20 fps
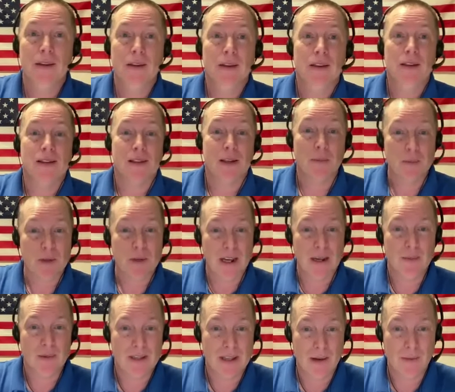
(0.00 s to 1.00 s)
and
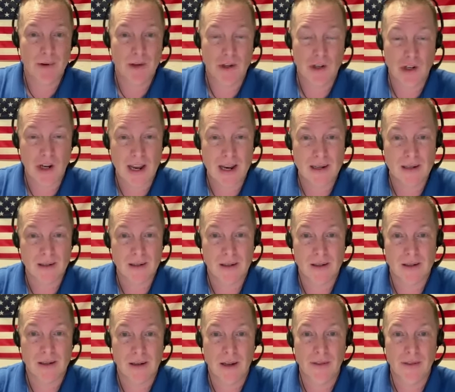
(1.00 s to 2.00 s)
sometimes they would chase
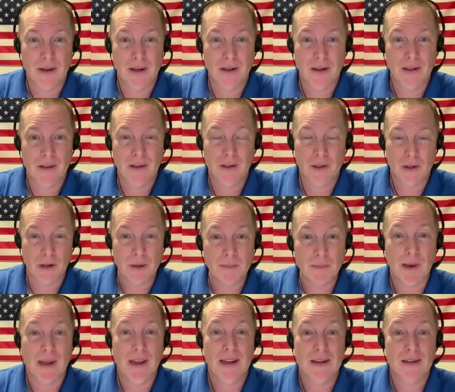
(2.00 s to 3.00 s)
us on their little dirt
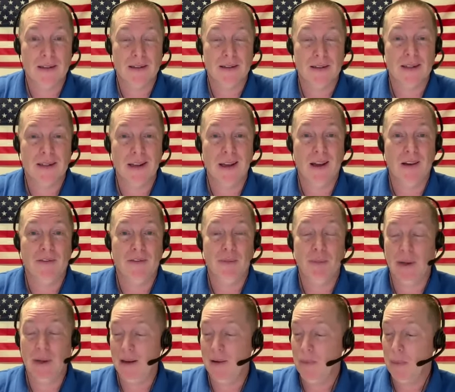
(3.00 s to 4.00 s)
bikes and stuff.
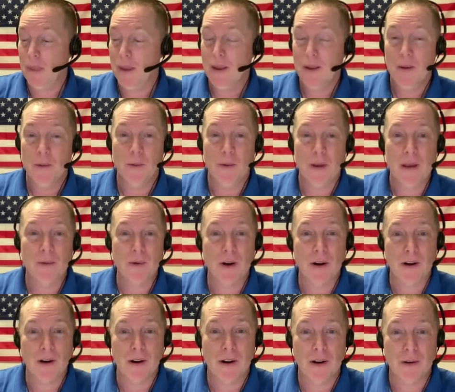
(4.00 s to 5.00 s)
But we
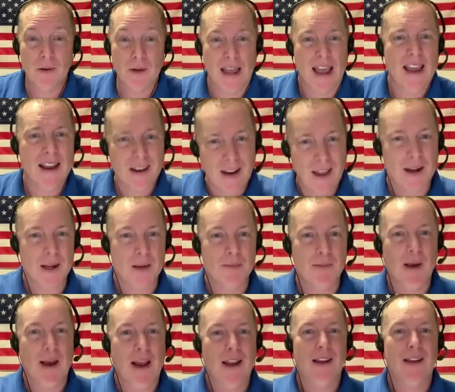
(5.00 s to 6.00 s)
were hang gliding
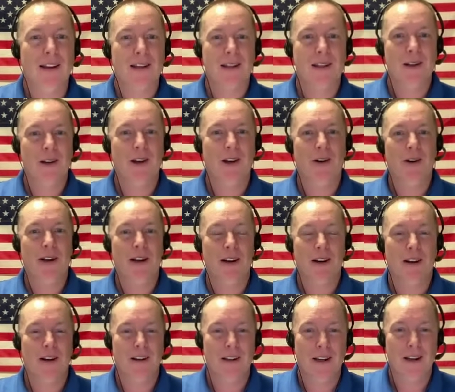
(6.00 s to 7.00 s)
pilots, in
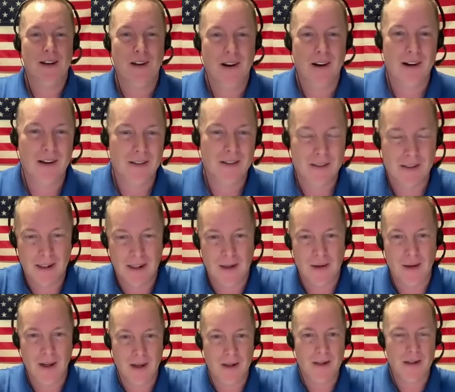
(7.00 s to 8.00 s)
our
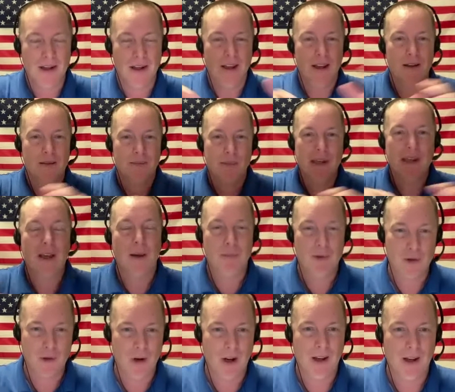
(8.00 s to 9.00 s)
pickup
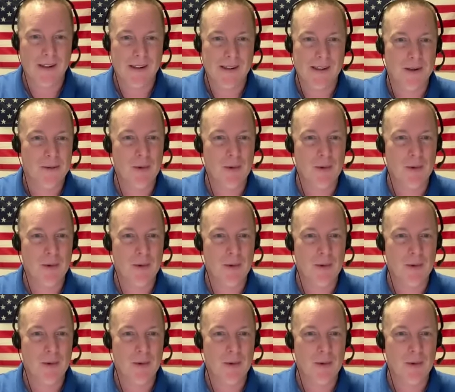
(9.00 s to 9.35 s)
trucks, and